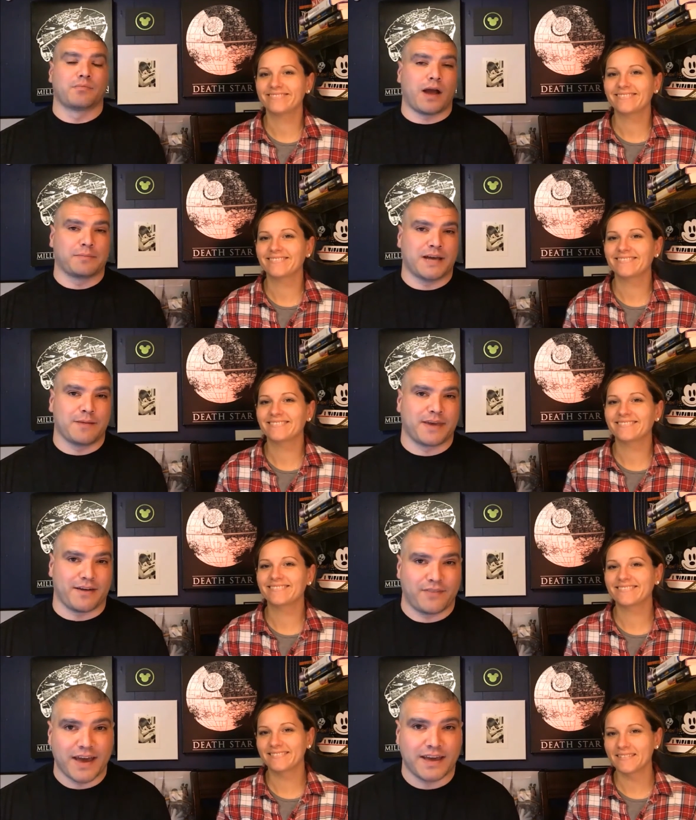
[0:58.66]
Speaker 1: Primetime
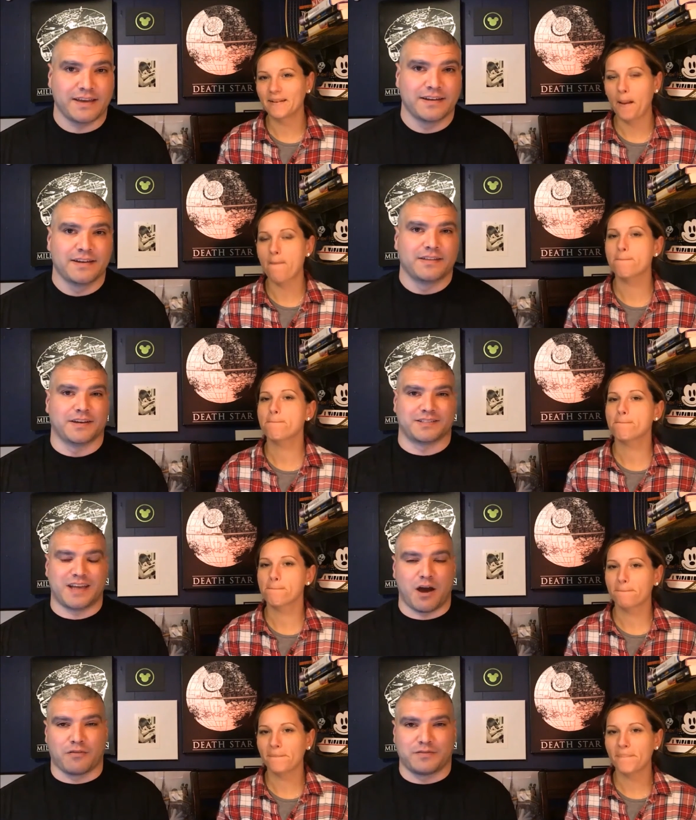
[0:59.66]
Cafe. There's
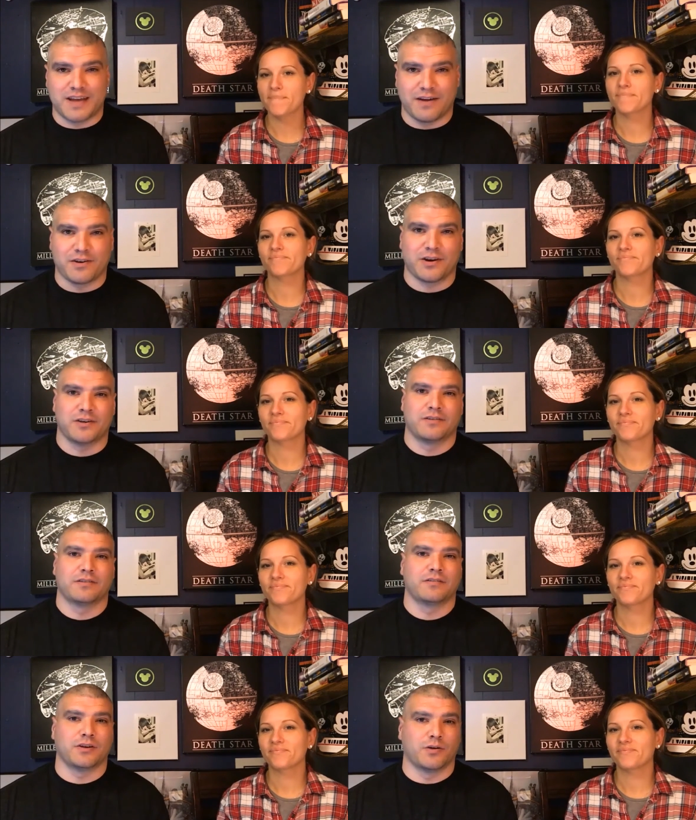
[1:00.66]
Tower of Terror.
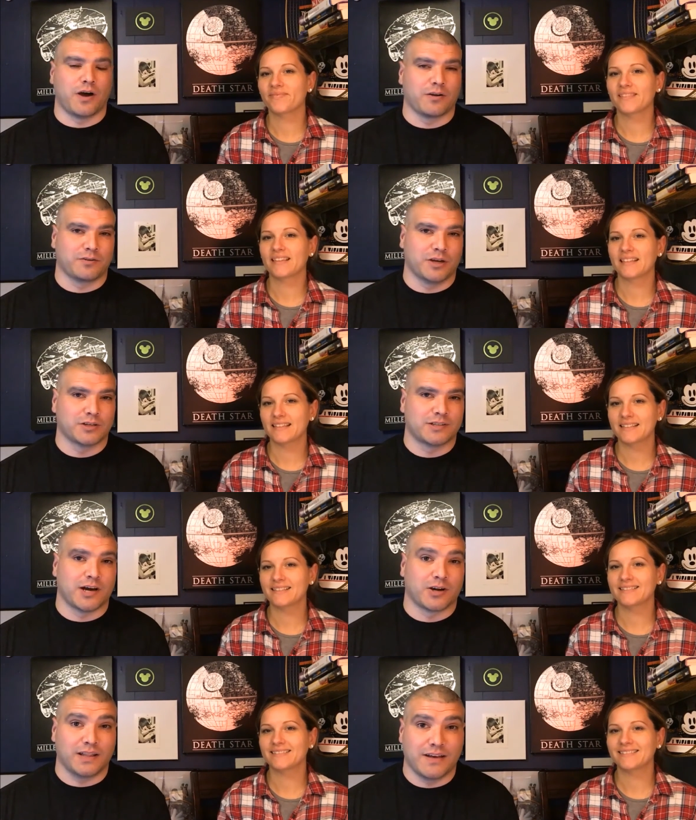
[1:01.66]
You know, our youngest
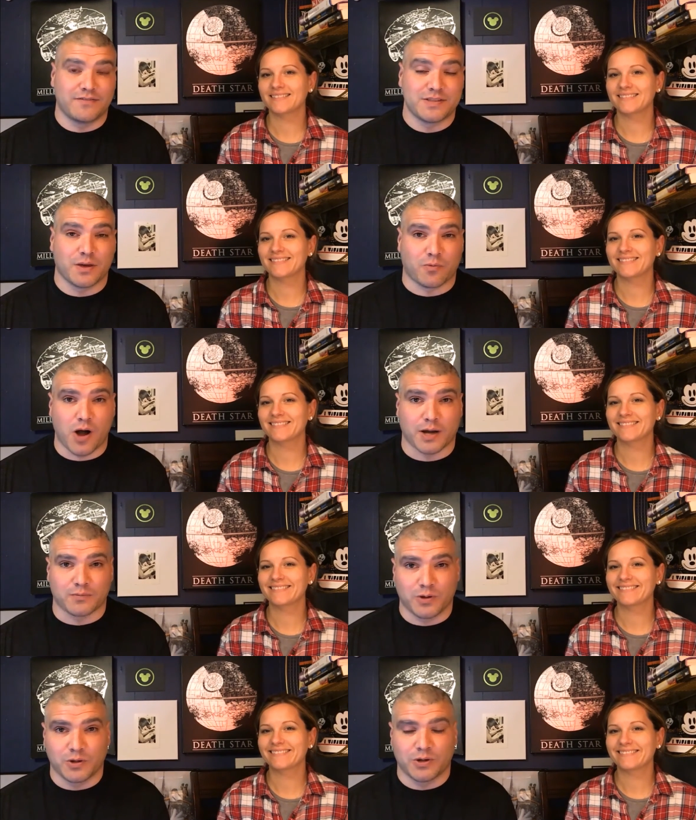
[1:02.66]
daughter loves the Rock
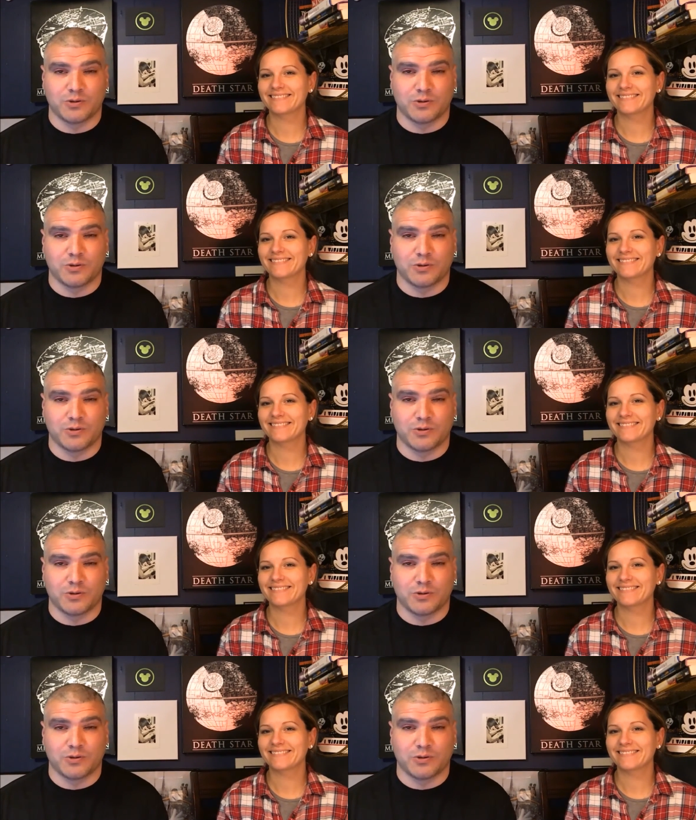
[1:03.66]
and Roller